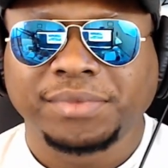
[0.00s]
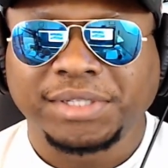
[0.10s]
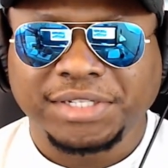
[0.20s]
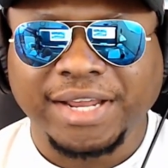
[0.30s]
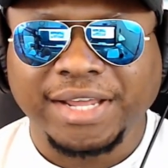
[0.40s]

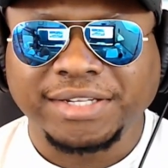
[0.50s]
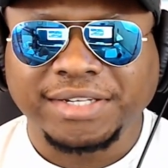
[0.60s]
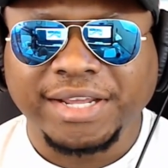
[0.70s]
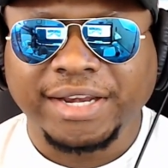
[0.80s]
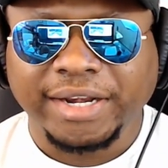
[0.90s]
She doesn't
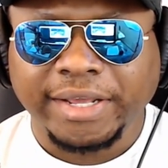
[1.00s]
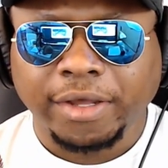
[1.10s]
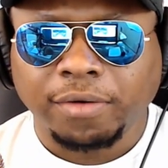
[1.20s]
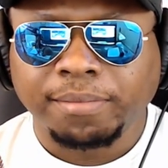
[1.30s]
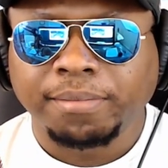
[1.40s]
need any
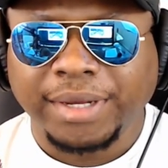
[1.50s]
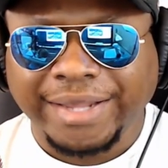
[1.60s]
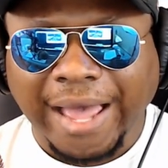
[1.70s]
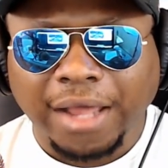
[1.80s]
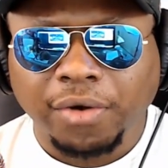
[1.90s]
help, but
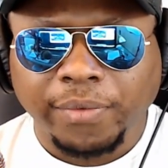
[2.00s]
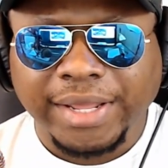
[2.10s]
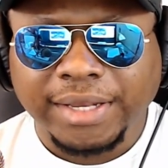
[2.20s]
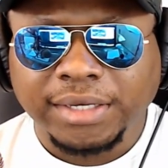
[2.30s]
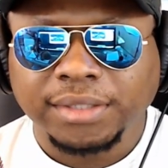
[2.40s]
Kylo
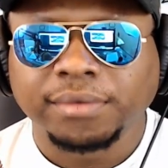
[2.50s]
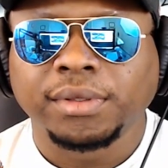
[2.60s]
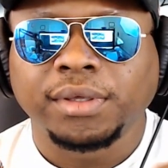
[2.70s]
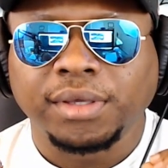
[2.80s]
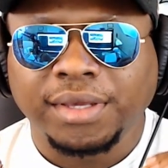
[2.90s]
Ren,
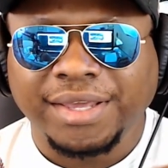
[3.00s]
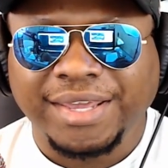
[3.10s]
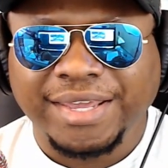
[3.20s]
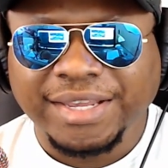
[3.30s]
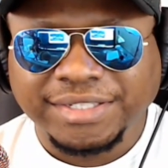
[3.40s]

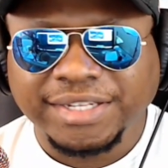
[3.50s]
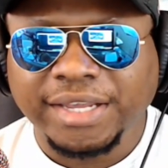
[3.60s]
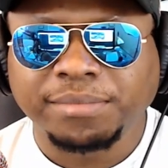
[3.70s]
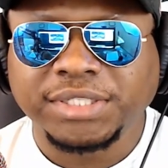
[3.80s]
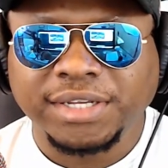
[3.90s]
he
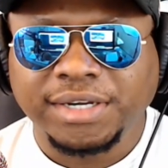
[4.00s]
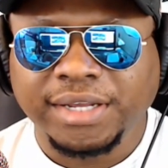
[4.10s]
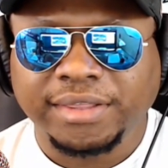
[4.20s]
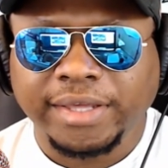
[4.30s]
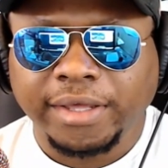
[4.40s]
seems to
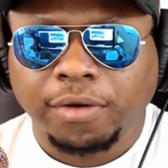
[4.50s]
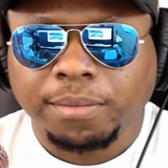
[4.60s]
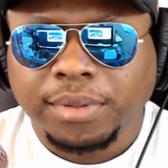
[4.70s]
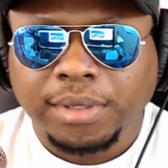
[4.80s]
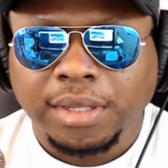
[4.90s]
need the help.
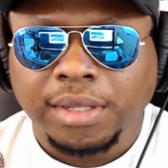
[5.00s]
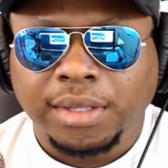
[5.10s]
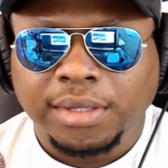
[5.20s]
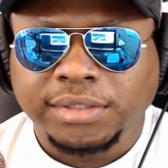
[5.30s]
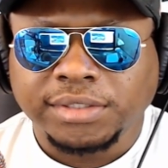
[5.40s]

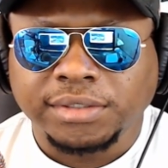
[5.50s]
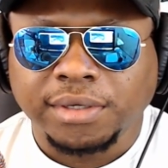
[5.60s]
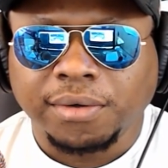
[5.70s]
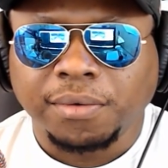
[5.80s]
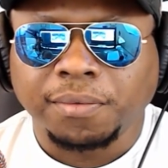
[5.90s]

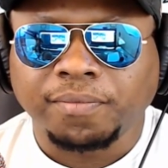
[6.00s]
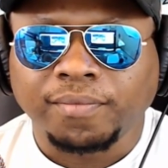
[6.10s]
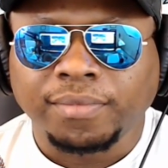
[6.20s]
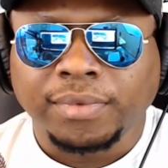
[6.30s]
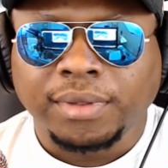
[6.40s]
So
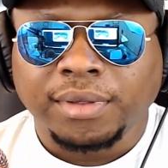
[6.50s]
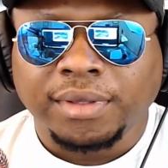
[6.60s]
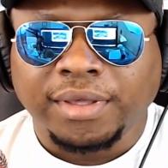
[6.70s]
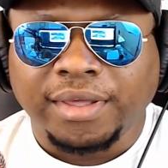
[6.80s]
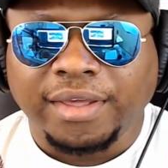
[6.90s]

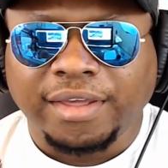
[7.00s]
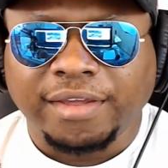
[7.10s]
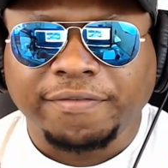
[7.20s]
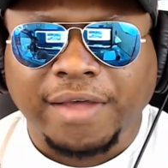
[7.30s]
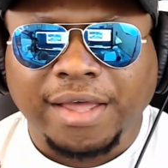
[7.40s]

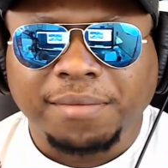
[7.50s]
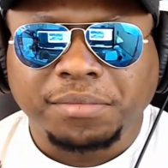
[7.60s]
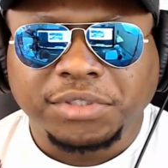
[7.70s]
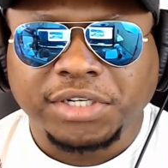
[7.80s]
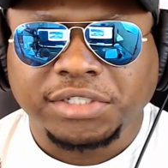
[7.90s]
if I'm
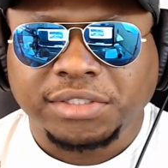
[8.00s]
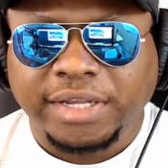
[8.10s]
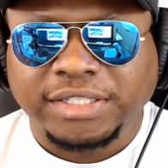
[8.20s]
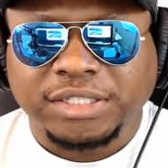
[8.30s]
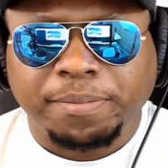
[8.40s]
just
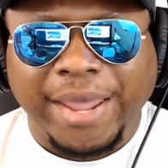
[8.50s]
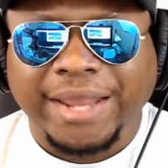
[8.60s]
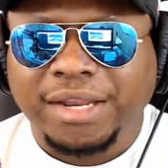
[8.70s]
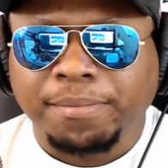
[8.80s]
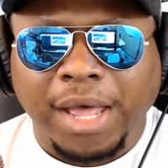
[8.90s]

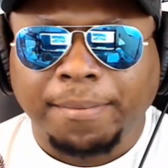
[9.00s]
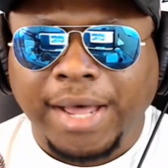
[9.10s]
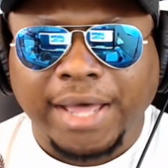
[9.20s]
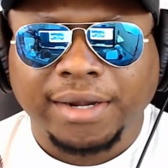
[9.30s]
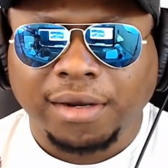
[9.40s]
expanding my
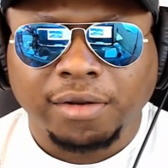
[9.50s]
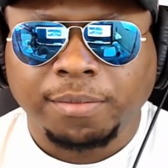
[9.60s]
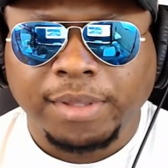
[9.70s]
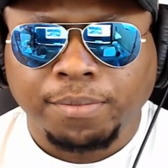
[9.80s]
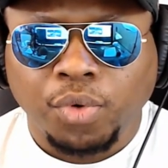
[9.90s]
mind a little
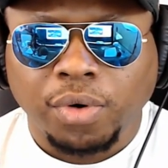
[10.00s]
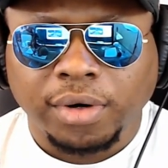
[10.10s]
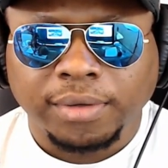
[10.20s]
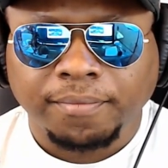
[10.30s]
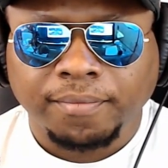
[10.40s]
bit
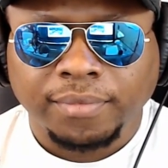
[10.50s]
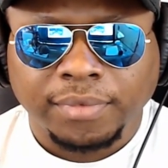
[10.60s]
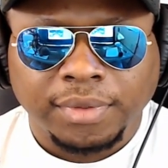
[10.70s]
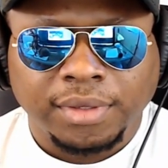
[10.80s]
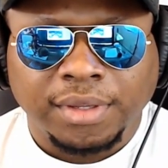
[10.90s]
more,
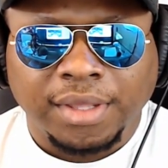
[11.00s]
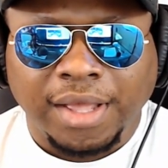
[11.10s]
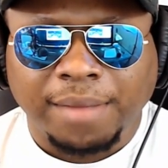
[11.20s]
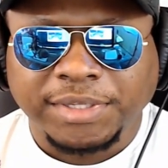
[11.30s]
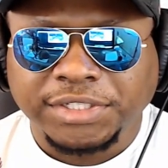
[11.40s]

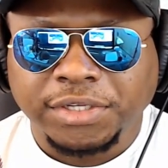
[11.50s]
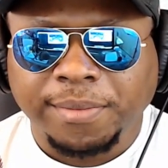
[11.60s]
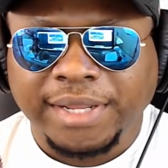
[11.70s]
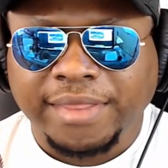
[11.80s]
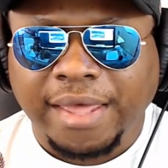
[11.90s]
I'm
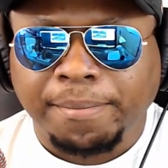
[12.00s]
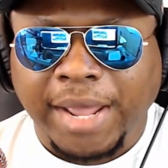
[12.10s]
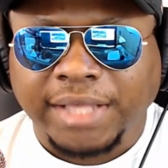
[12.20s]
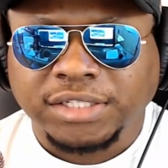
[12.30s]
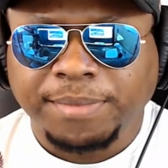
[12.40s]
assuming that
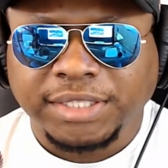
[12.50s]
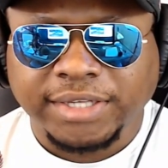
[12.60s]
Matt Smith's